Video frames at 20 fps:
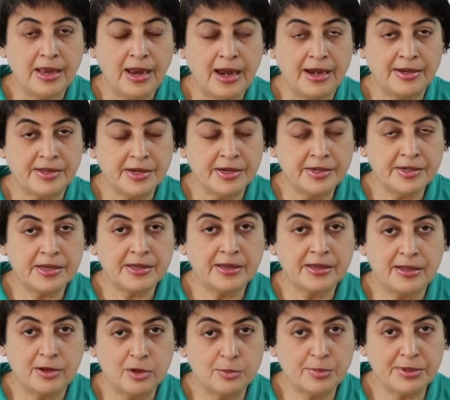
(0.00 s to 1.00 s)
and they take
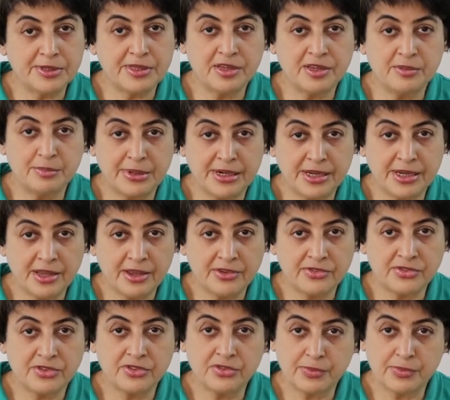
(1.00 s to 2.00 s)
allopathic
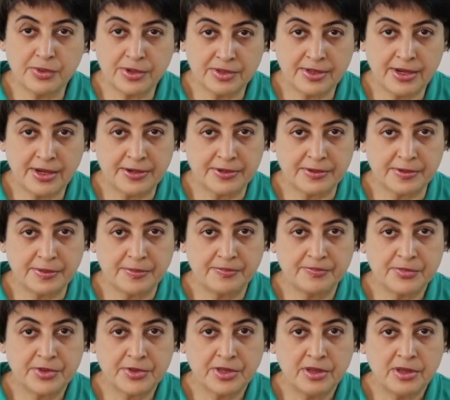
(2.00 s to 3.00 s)
medications for that.
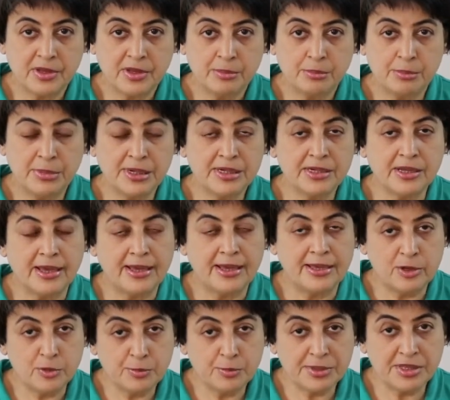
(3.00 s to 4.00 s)
But
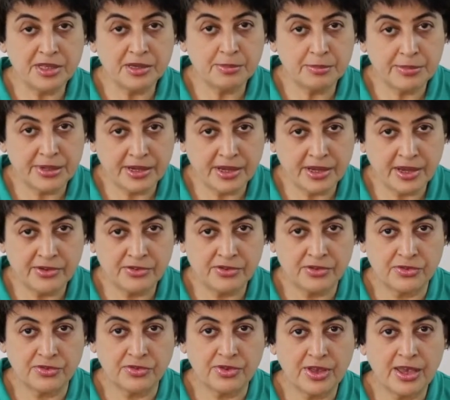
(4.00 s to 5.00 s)
allopathic
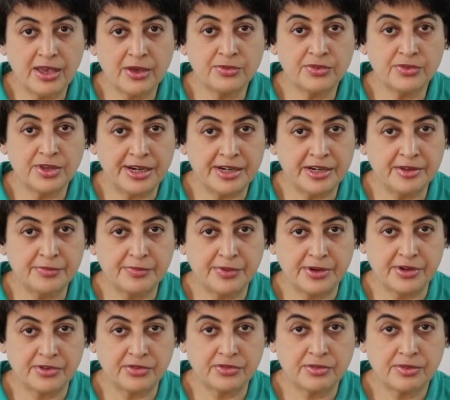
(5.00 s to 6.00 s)
medications have side
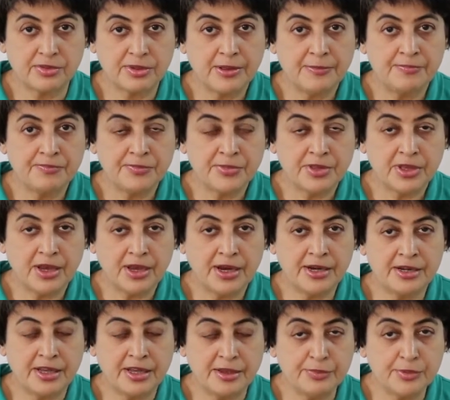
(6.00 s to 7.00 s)
effects,
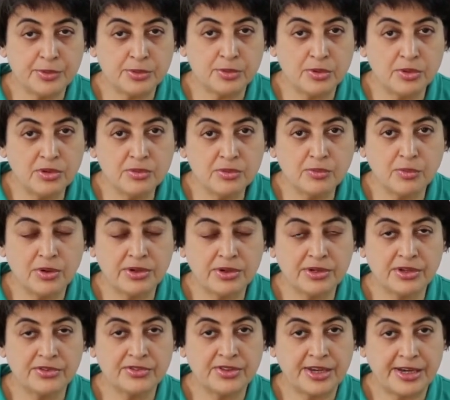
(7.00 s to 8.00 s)
and if you don't
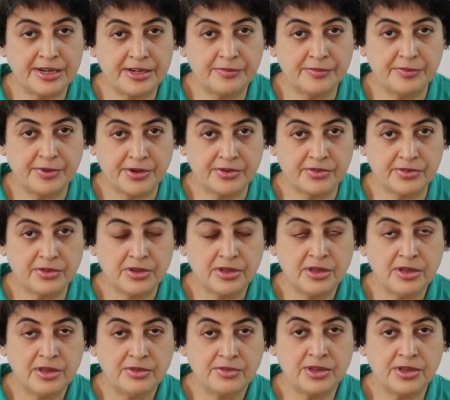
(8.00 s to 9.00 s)
want the side effects,
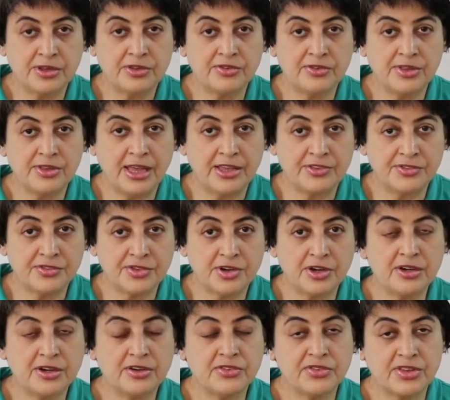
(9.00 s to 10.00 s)
there is natural
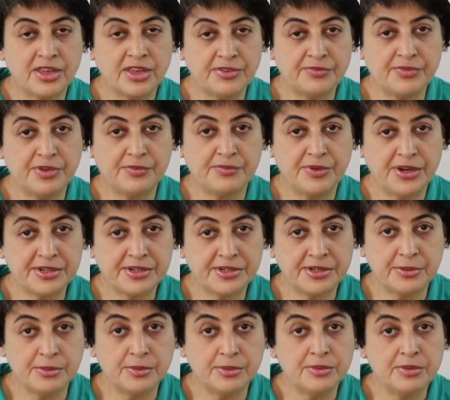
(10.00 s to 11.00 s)
and safe
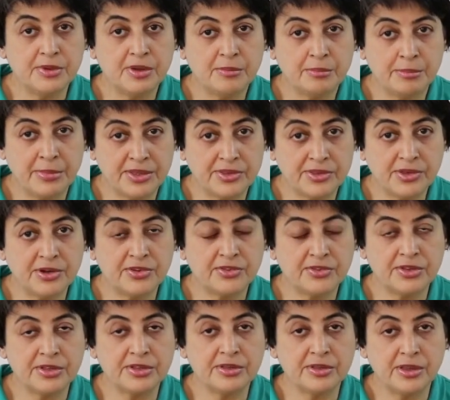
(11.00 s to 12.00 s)
effective
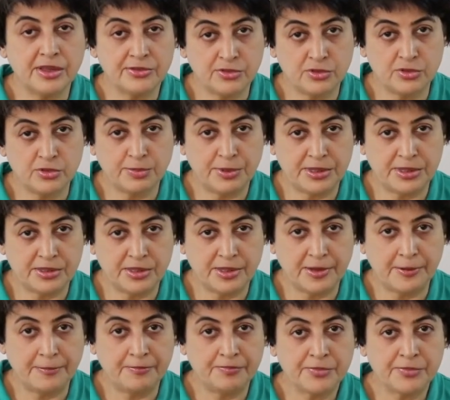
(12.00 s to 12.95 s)
methods in naturopathy.